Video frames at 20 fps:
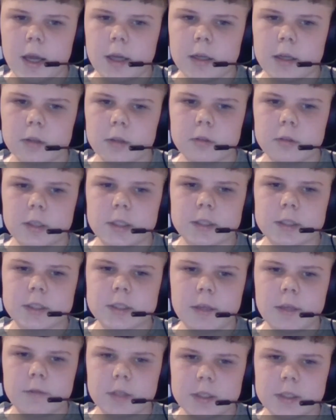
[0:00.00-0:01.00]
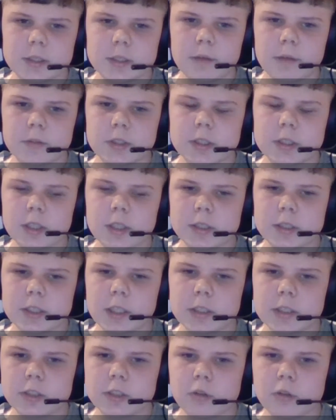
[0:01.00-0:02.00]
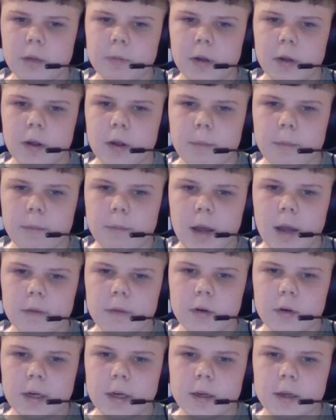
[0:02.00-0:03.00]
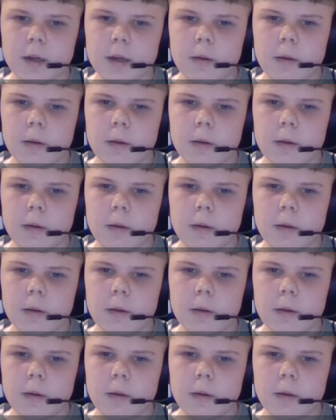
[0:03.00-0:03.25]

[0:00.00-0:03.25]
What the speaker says: including 77 Sunset Strip, Maverick,